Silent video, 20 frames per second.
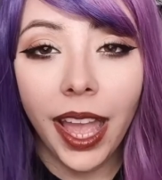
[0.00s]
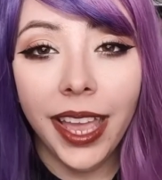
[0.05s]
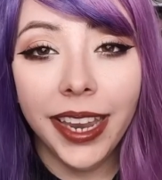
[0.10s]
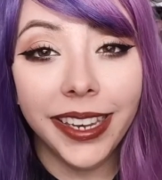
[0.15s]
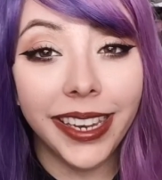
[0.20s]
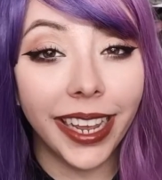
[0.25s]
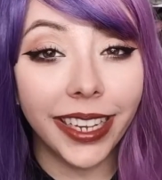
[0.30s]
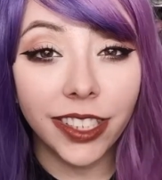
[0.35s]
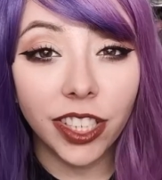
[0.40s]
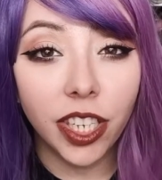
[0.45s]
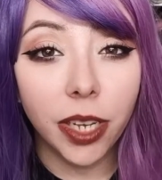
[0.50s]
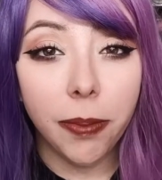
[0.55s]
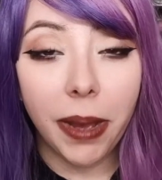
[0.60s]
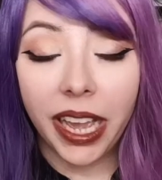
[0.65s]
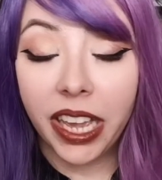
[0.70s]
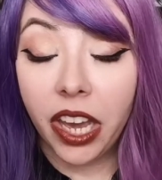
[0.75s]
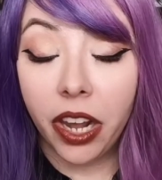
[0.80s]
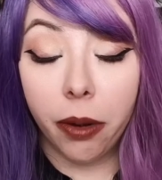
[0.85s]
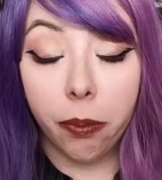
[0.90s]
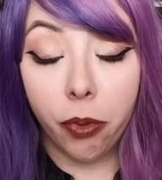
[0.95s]
Next up, I
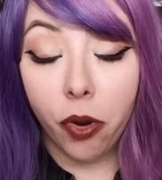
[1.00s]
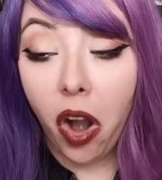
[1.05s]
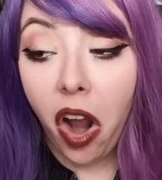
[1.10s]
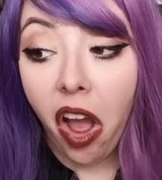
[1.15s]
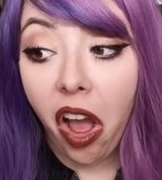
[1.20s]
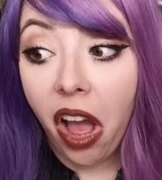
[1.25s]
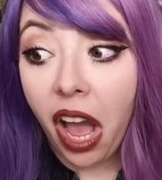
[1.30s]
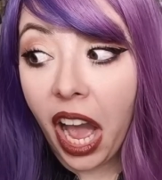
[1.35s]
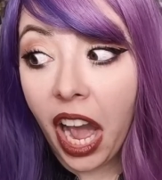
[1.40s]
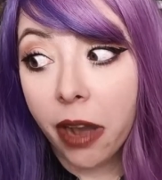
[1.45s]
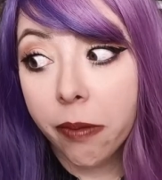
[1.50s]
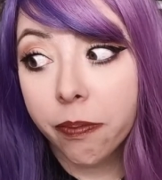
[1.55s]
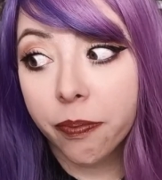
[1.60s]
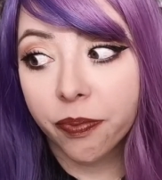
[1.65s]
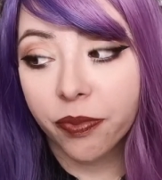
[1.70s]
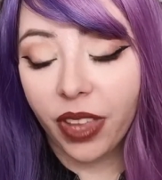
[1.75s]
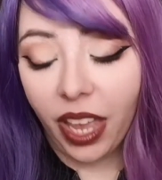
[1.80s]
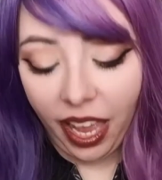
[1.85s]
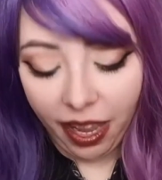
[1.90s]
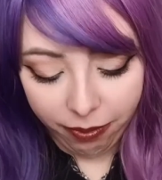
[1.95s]
got a bra. Um,
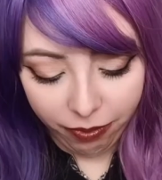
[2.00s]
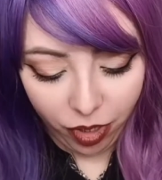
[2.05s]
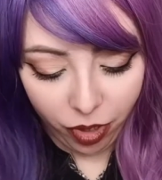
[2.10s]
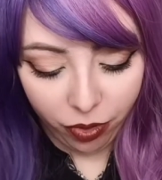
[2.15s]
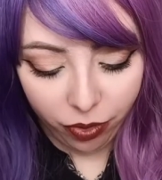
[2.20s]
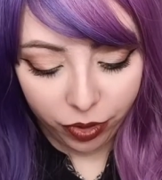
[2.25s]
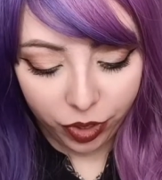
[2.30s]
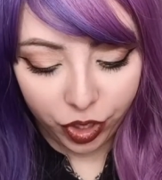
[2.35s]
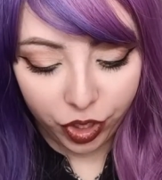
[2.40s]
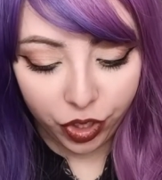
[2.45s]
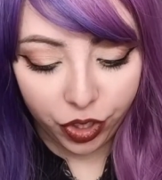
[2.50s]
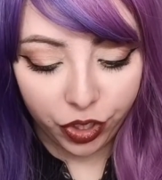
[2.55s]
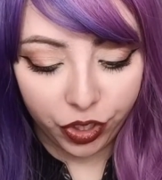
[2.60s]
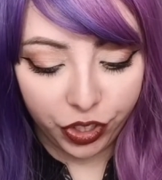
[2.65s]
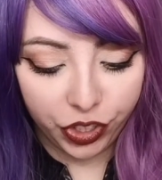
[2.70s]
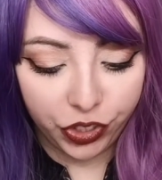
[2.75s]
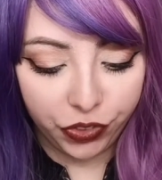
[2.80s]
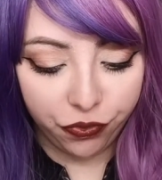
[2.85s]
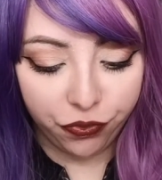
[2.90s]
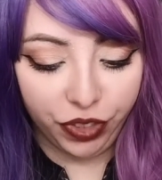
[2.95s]
I'm not
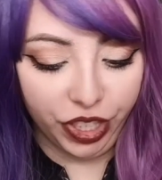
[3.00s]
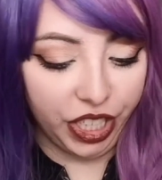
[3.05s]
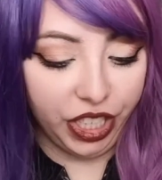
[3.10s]
sure.